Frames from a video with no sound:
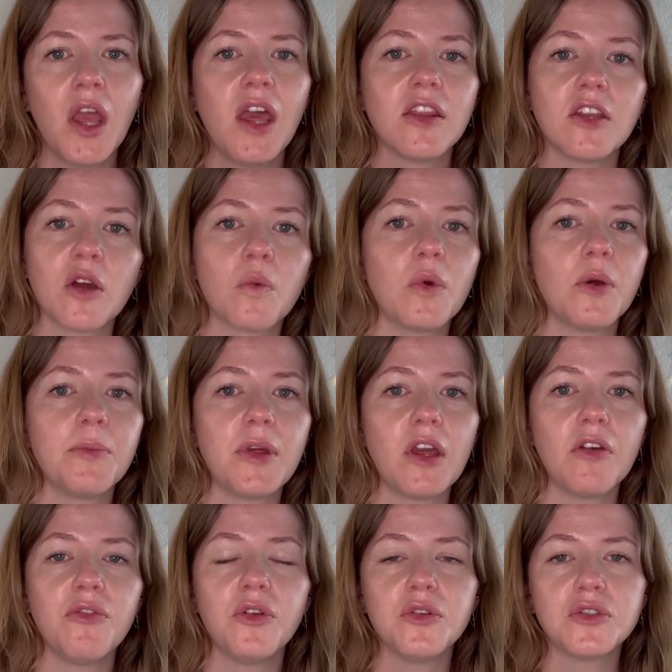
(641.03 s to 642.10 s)
There will be a
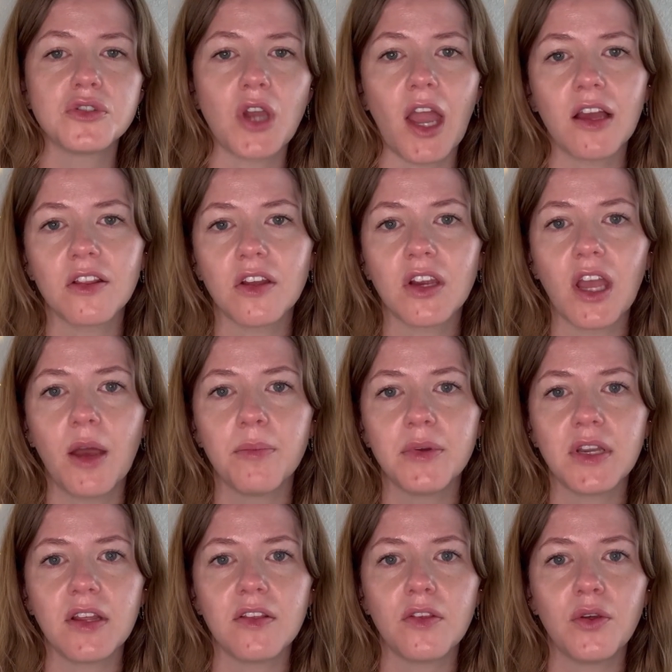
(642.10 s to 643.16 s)
few straggler
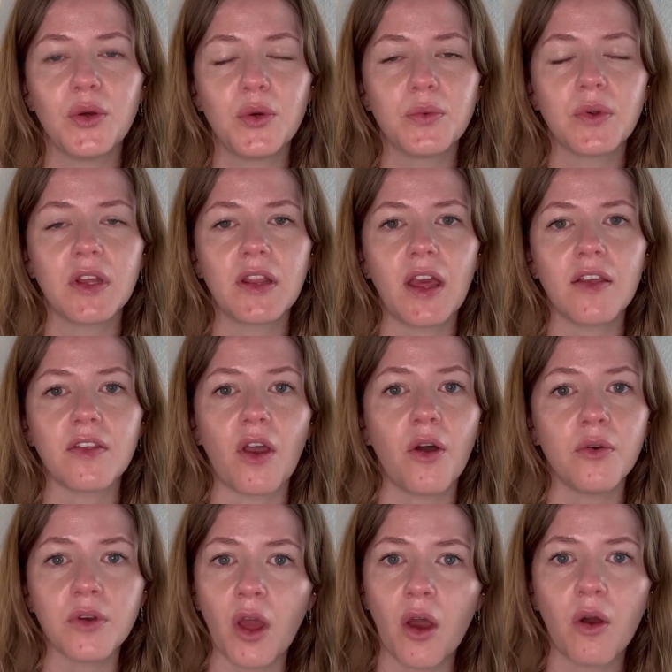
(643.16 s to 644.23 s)
companies who realize, oh
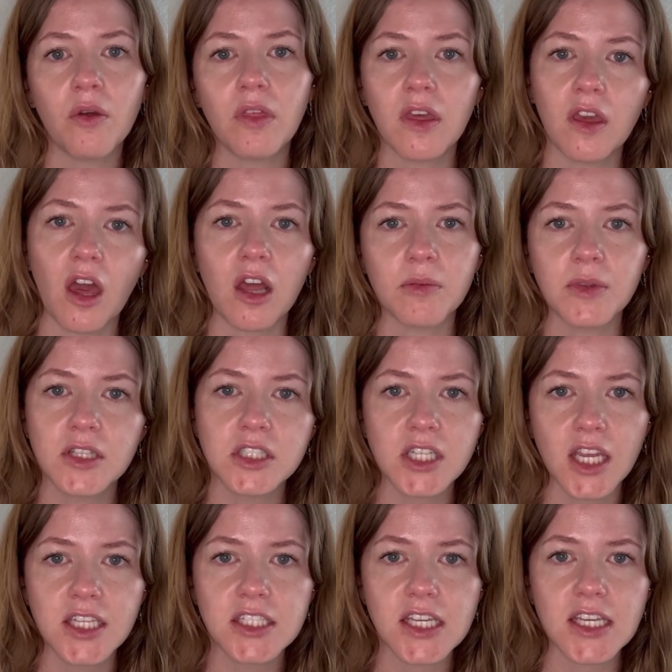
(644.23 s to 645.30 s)
no, the economy is
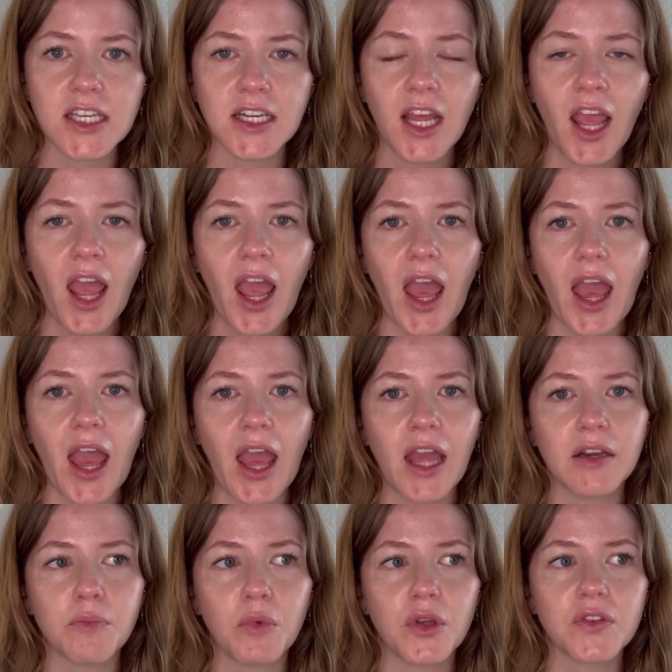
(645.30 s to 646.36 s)
changing,
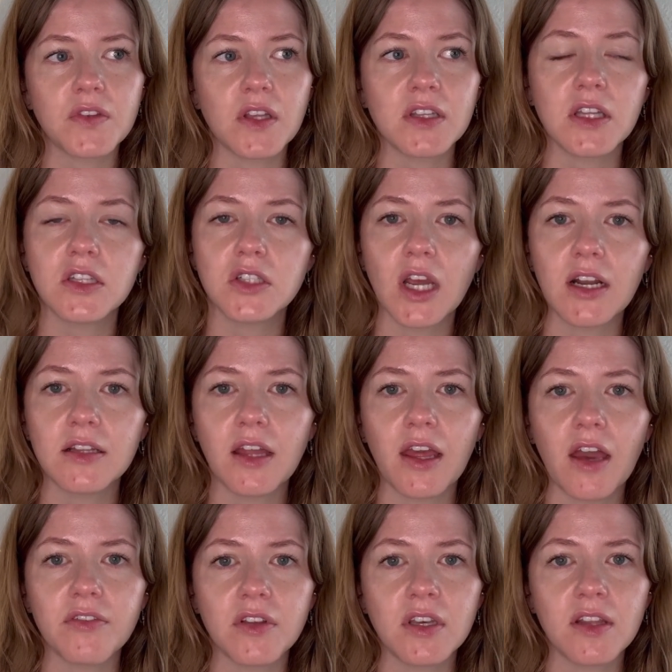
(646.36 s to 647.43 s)
and will suddenly try to lay
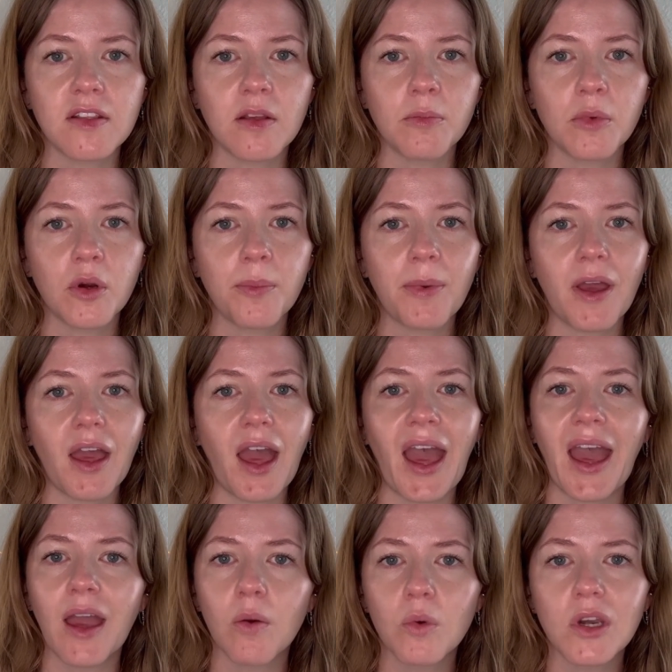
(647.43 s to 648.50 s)
off in December, but
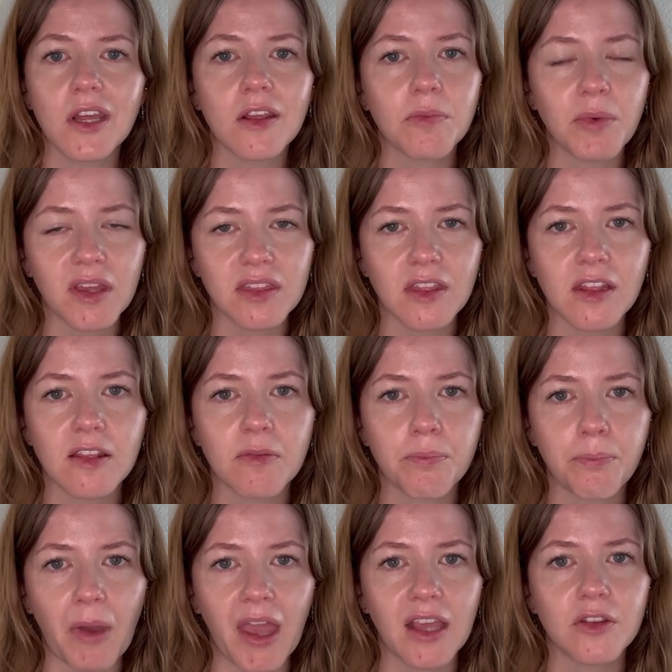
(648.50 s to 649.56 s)
I would expect this
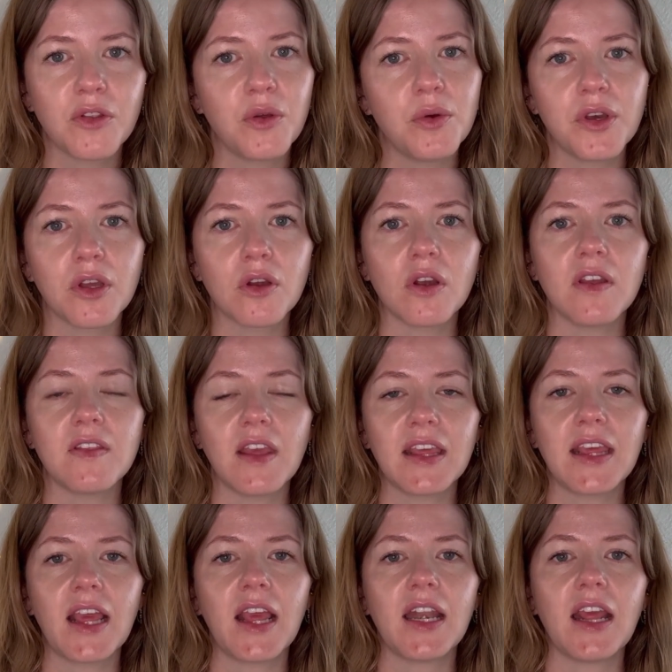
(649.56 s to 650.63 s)
spike to increase
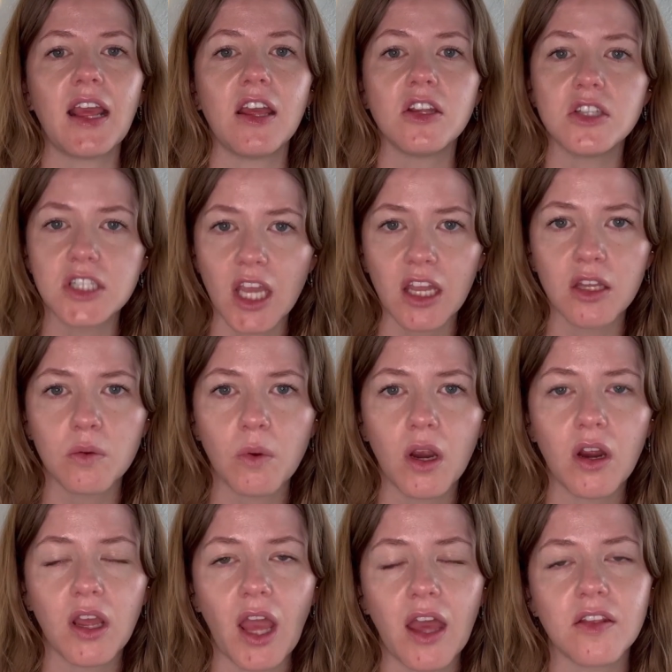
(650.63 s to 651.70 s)
again in
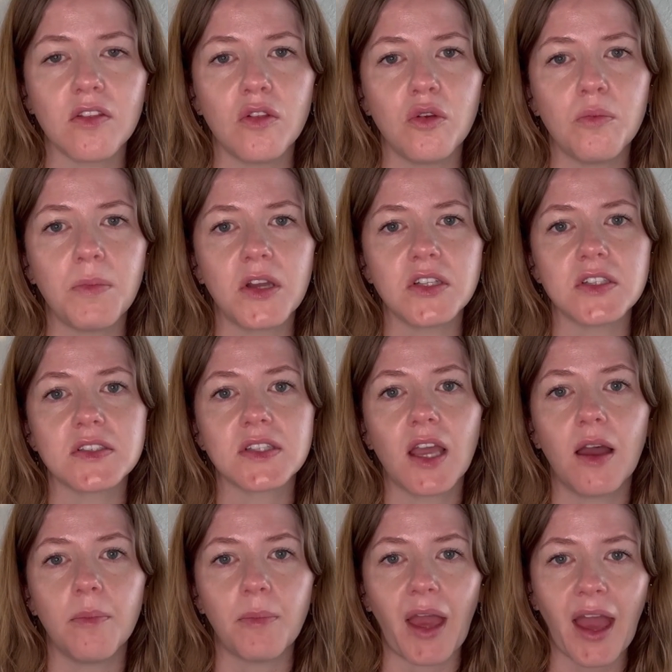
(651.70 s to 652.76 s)
January as new budgets
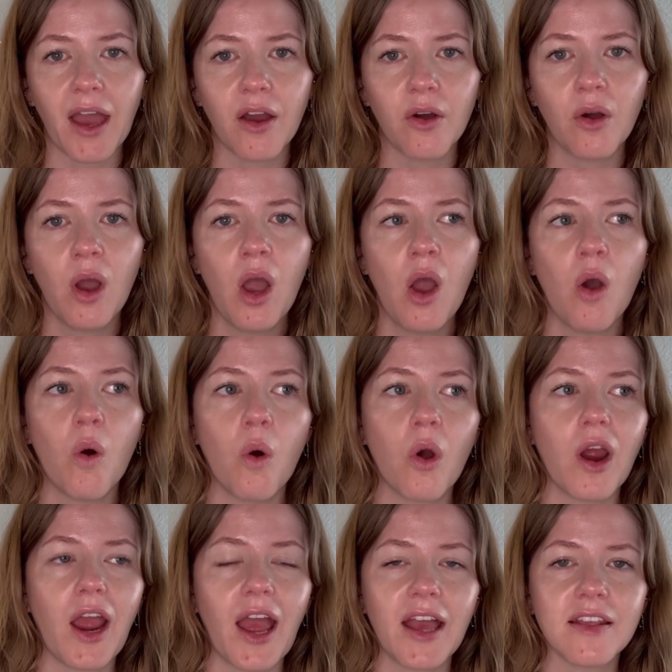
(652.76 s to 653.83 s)
come out, or
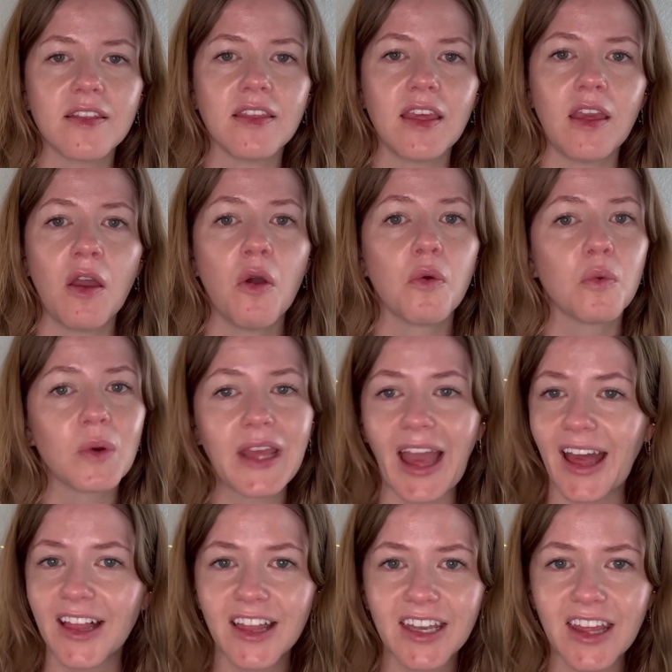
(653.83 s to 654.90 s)
as the
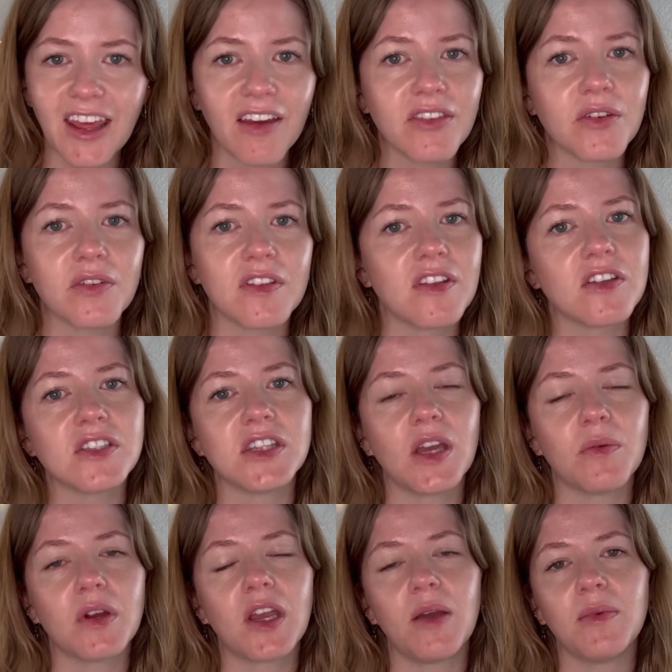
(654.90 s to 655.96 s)
reality of the recession that
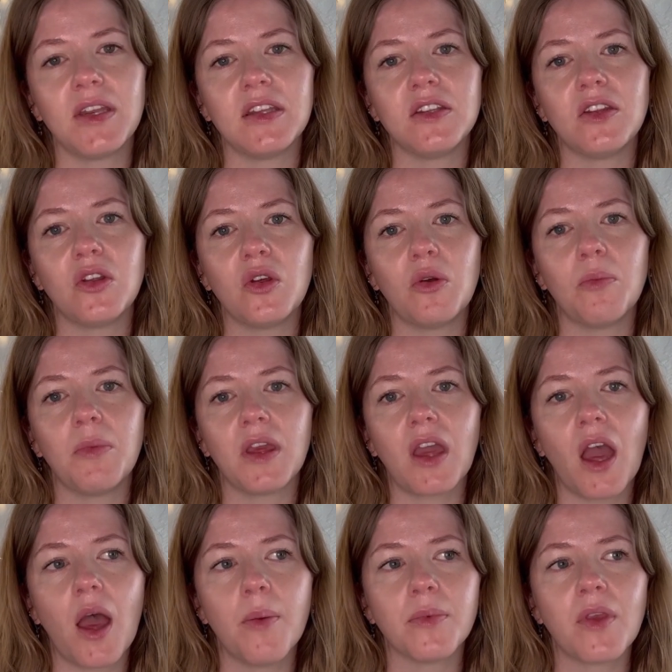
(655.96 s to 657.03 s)
we're coming into
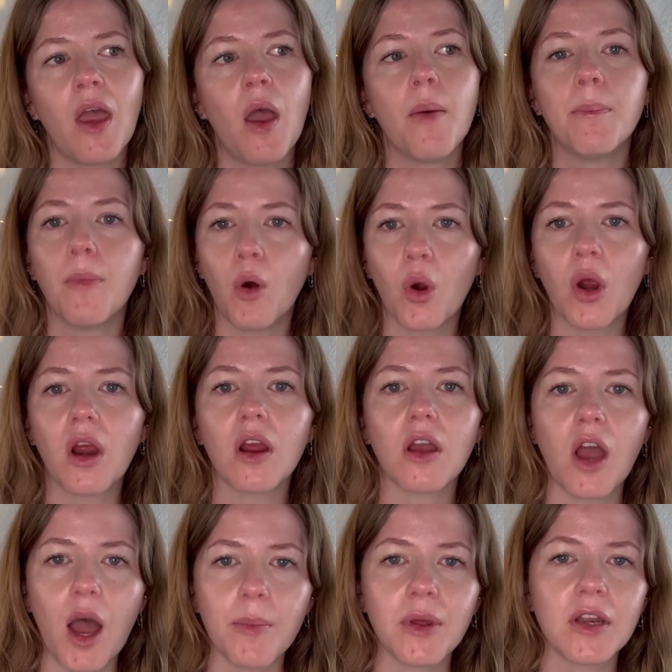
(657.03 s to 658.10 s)
becomes more
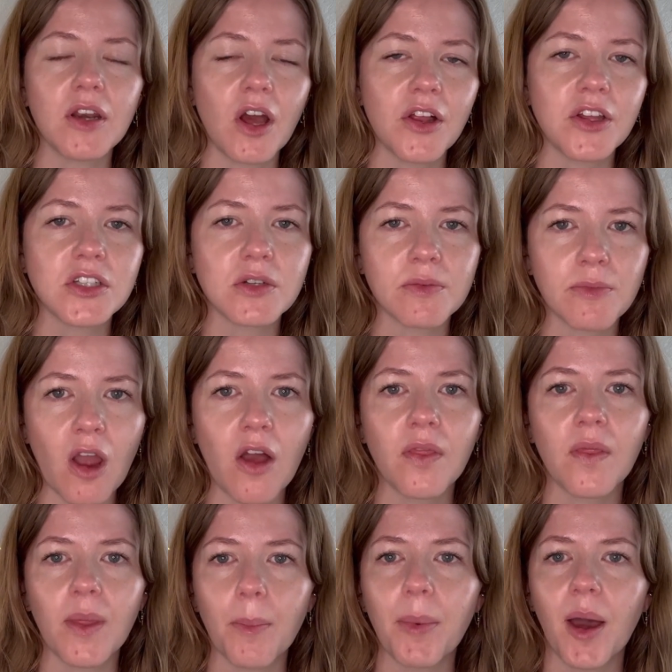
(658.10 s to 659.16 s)
common knowledge around
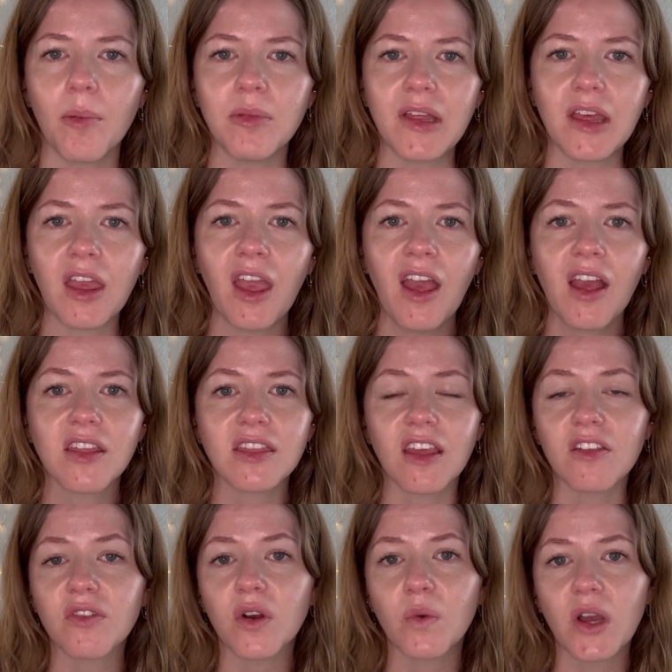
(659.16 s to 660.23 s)
the public.
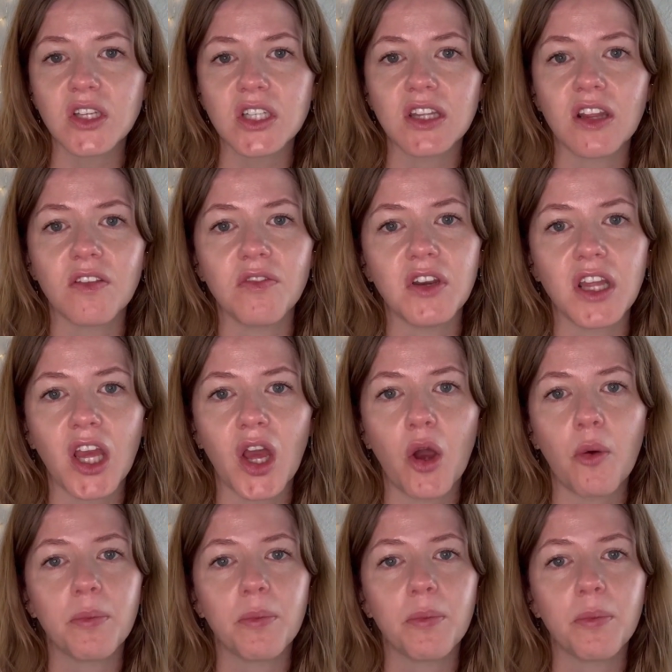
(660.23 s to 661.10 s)
Thanks for watching this video.